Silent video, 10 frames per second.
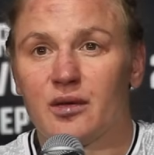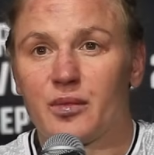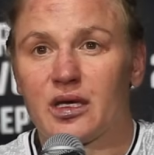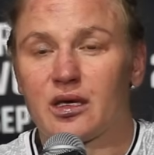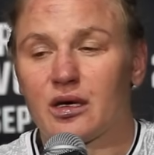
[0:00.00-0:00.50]

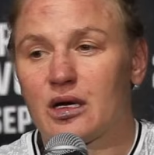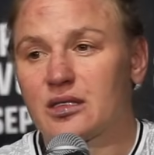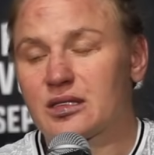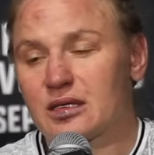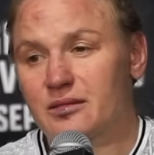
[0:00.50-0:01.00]

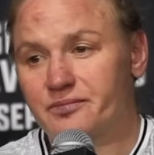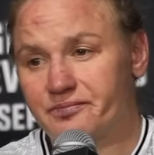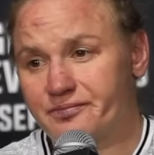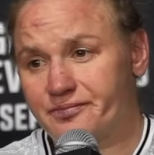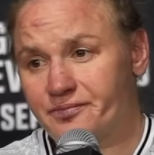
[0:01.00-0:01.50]
because
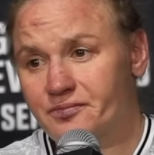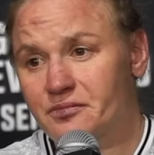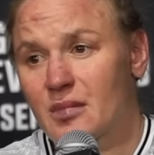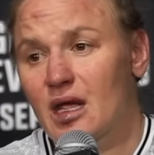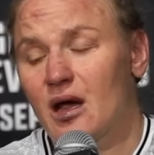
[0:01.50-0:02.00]

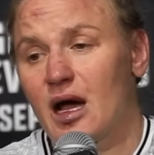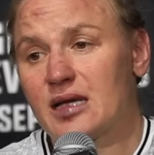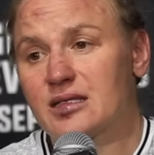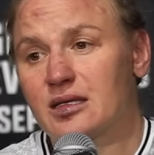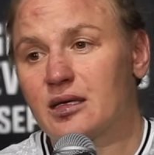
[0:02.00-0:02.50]

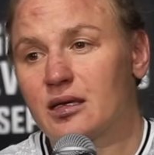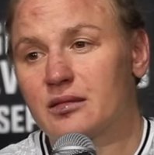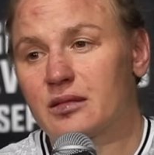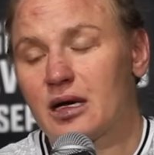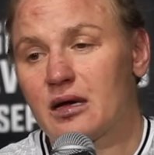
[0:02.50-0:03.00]
I think
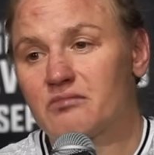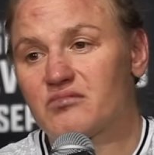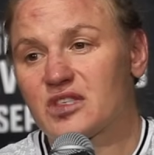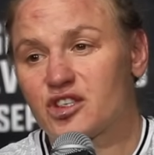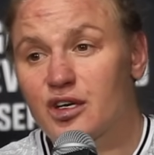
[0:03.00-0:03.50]

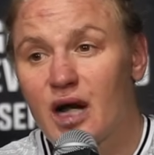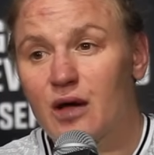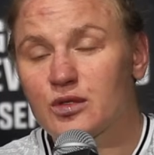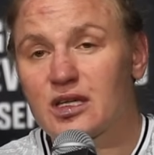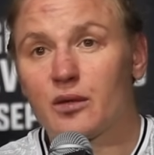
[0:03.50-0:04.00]
three
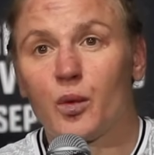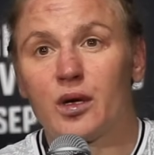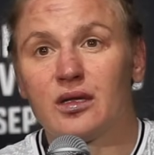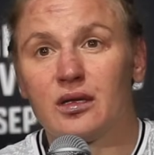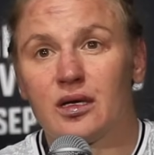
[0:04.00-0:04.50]
rounds I
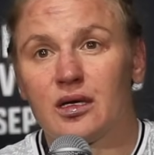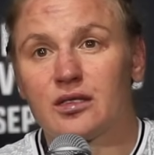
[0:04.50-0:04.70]
won.